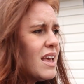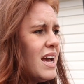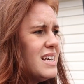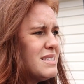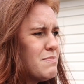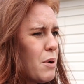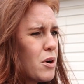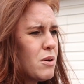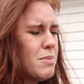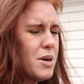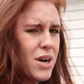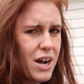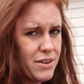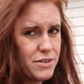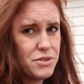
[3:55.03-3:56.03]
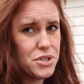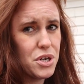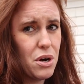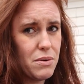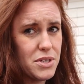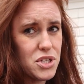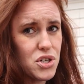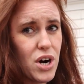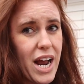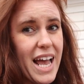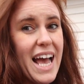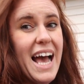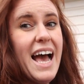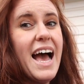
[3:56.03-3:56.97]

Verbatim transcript: I spoke about how you should always try